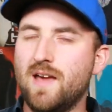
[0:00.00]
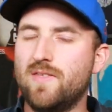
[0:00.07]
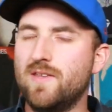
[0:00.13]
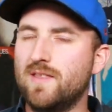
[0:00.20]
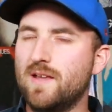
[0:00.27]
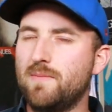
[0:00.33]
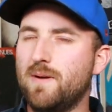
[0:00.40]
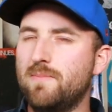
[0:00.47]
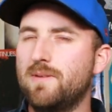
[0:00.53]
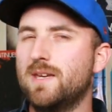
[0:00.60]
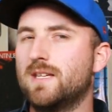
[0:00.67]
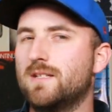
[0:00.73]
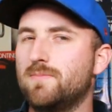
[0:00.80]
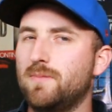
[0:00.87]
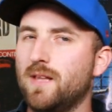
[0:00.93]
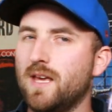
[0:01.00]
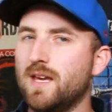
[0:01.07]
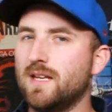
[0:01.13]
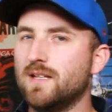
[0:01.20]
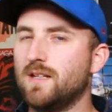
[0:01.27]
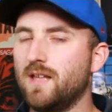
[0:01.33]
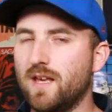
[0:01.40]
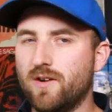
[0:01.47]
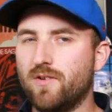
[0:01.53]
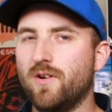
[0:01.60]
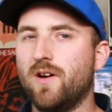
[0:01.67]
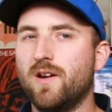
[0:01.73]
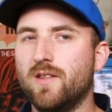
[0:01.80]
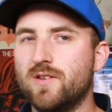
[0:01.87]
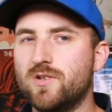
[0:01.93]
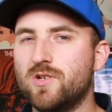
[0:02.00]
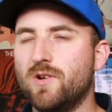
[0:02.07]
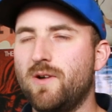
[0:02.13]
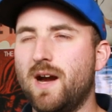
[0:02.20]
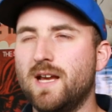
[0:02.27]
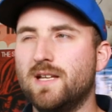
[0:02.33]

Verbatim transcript: I think that might be explained later on in the show.